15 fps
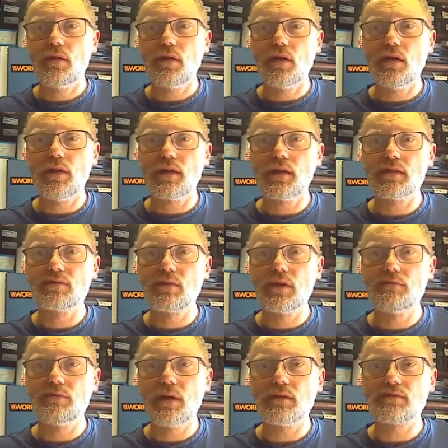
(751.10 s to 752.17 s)
I think, is
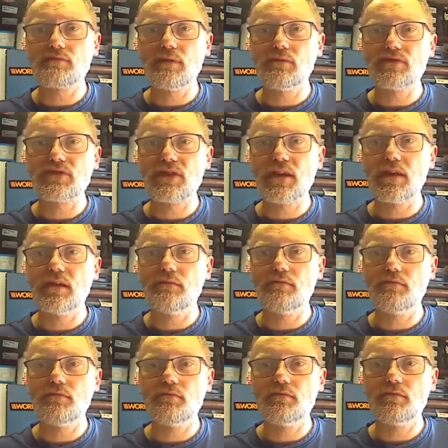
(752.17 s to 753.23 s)
when perhaps people say,
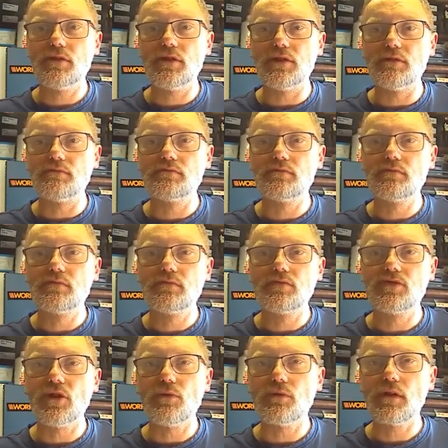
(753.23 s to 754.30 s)

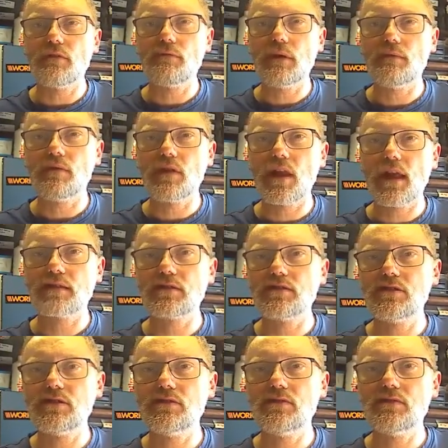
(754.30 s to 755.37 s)
don't give people the
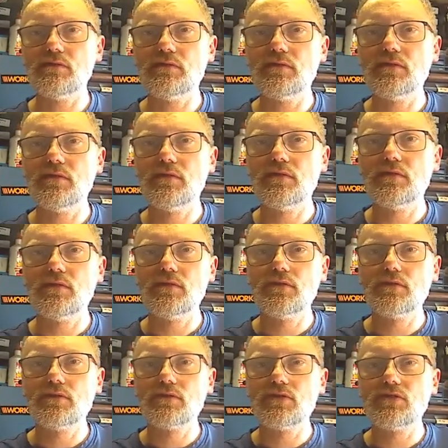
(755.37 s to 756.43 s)
latitude
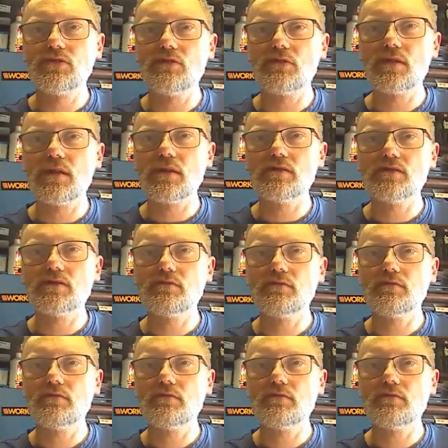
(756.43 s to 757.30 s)
to do things.